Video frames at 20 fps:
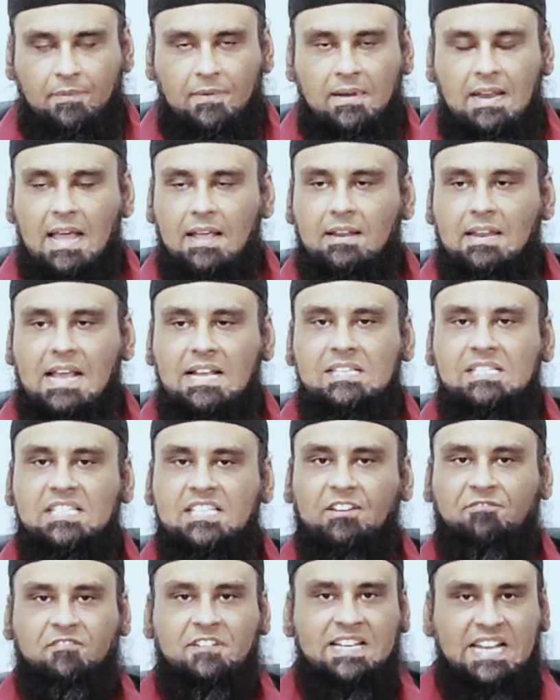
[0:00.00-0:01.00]
It will like
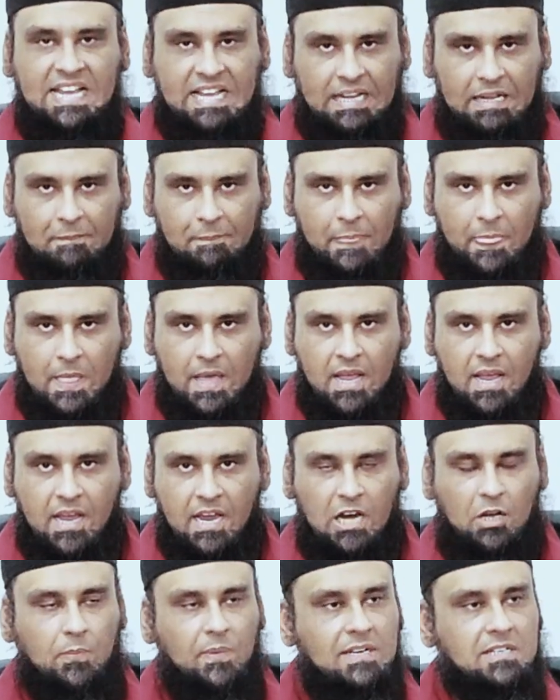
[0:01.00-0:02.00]
sifting.
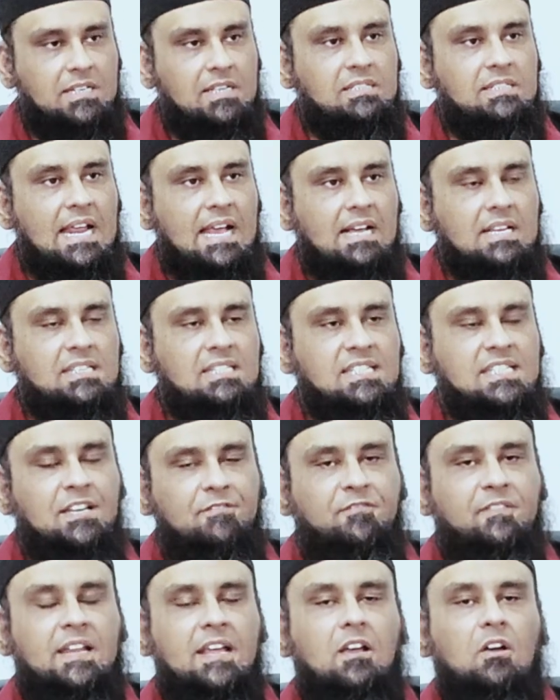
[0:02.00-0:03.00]
It will just like a
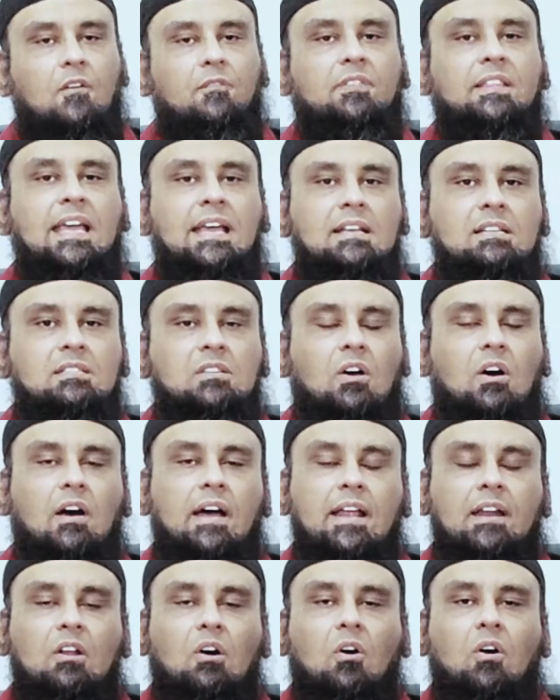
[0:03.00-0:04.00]
sifting of things,
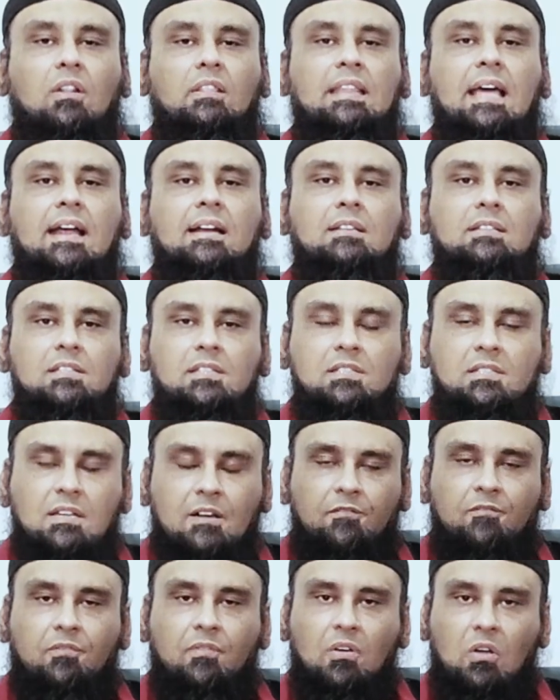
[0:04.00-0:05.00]
and all that
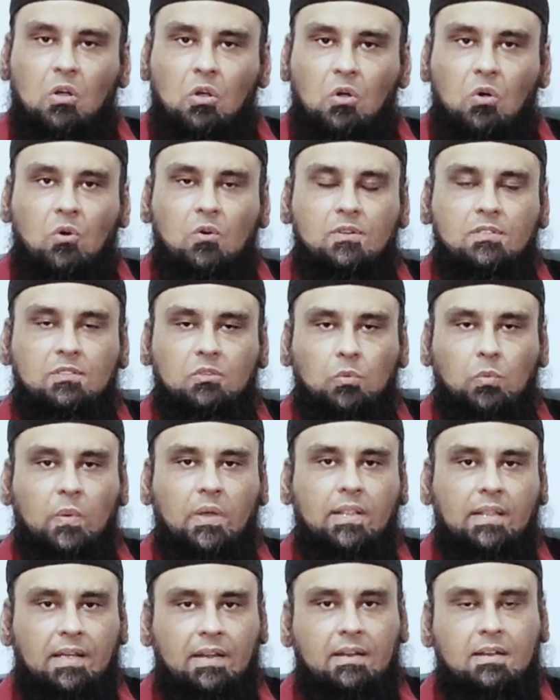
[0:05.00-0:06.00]
stuff goes
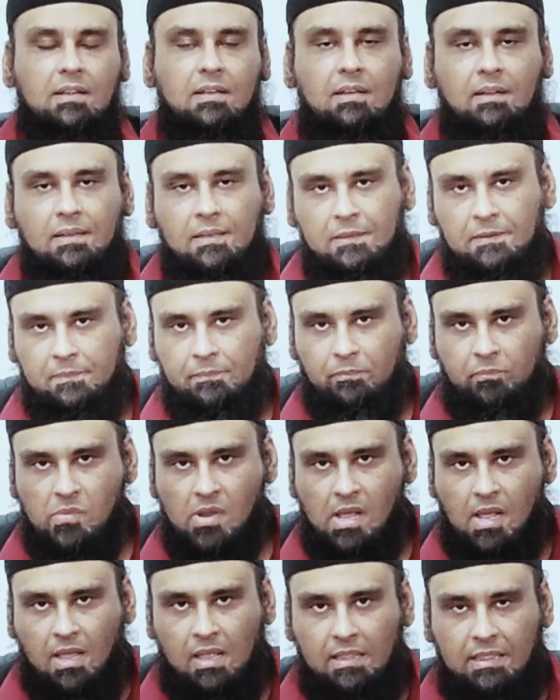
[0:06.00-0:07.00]
with it.
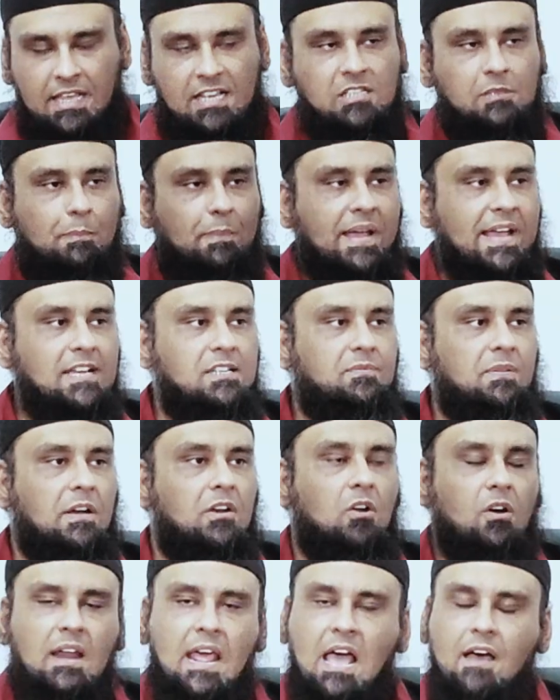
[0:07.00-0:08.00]
This beast
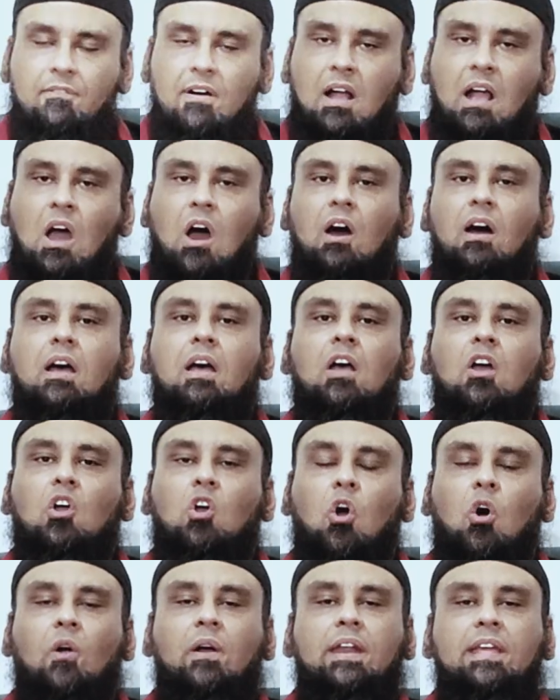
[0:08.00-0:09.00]
will not have a
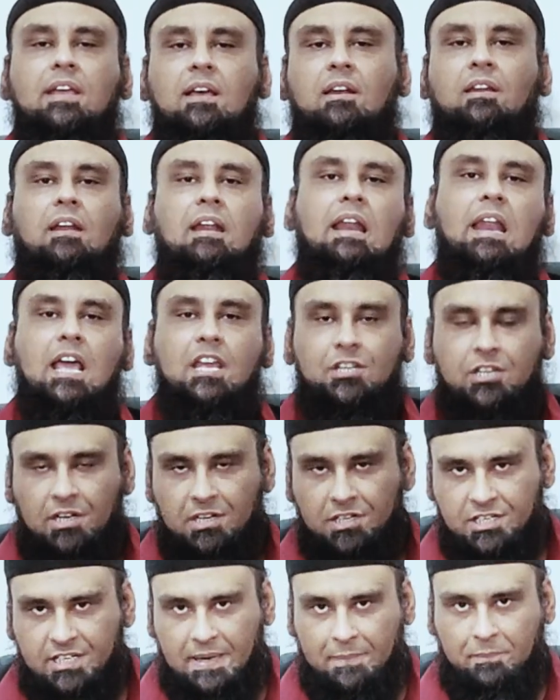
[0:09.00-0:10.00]
cordial
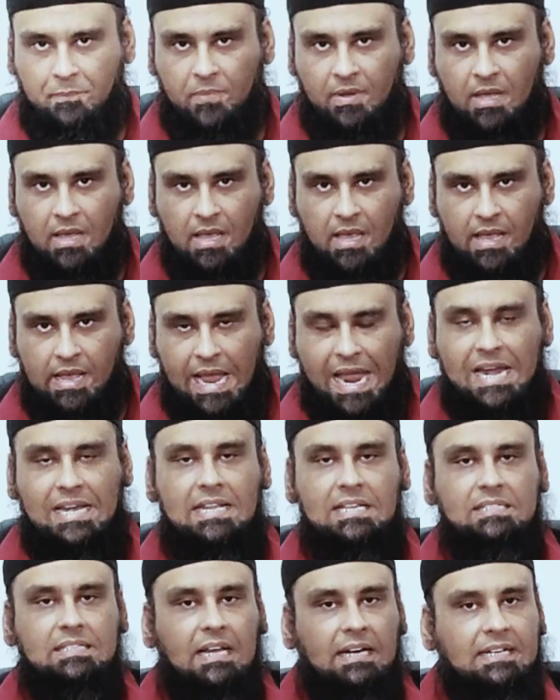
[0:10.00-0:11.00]
relationship.
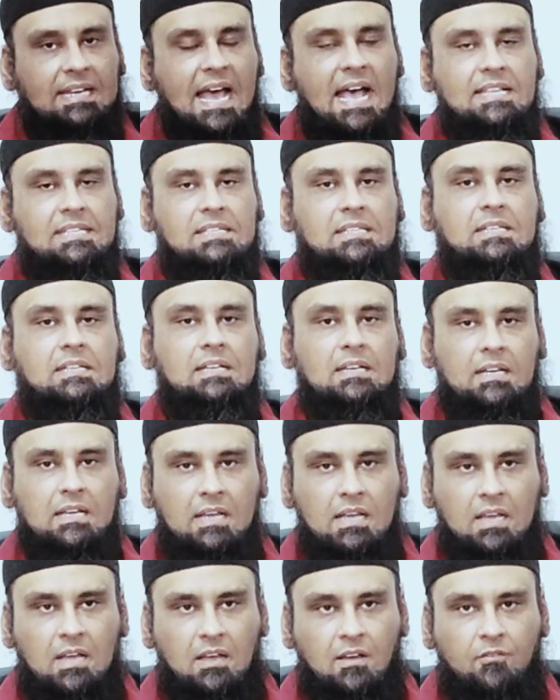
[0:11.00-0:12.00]
It is the test
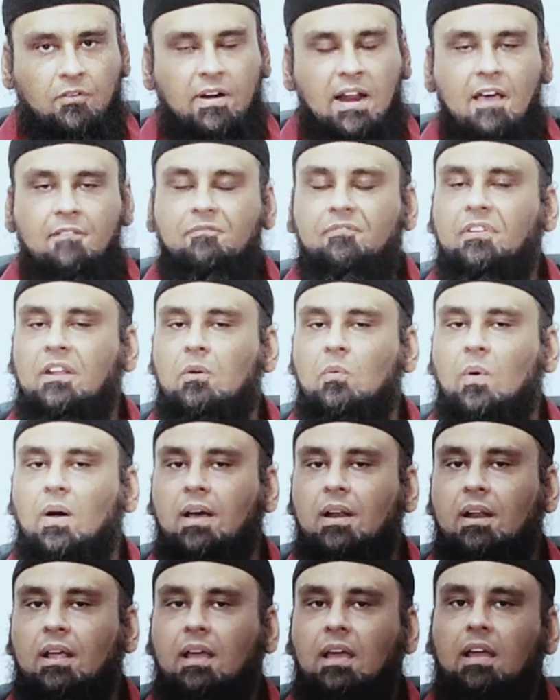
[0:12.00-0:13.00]
for
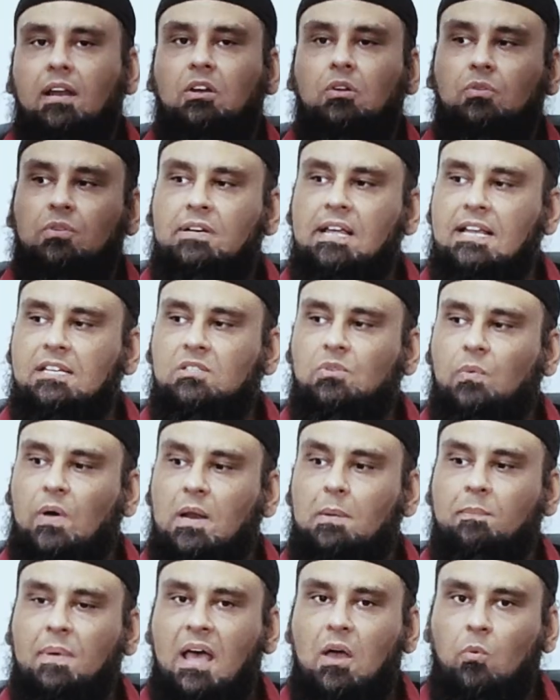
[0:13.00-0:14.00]
everyone to test
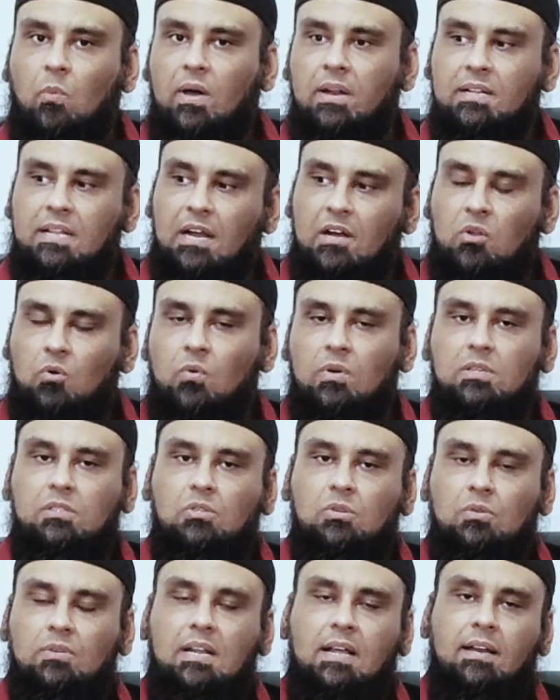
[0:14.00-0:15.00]
one by one that who